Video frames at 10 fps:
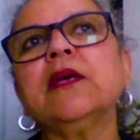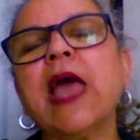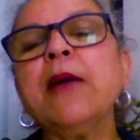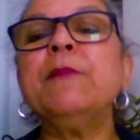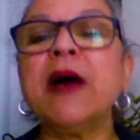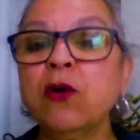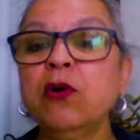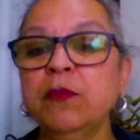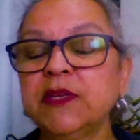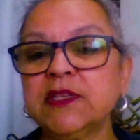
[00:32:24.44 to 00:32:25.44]

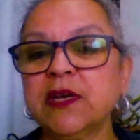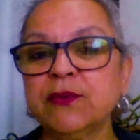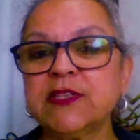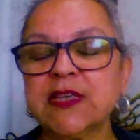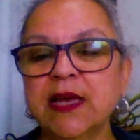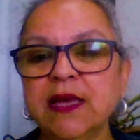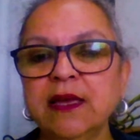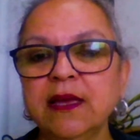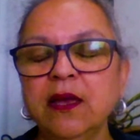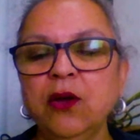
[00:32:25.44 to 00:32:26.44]
empowerment, I would say.
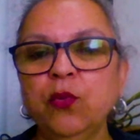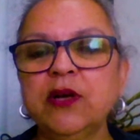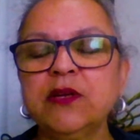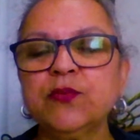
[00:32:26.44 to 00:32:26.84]
Whereas